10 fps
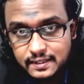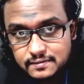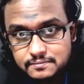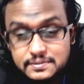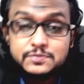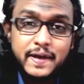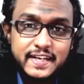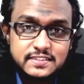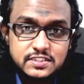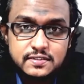
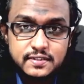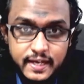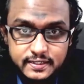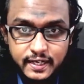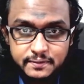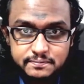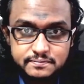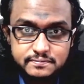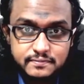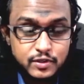mismanage their time.
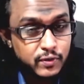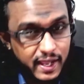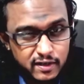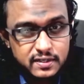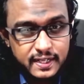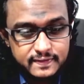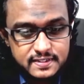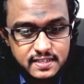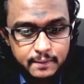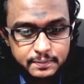You cannot let this
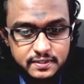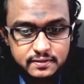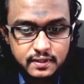happen.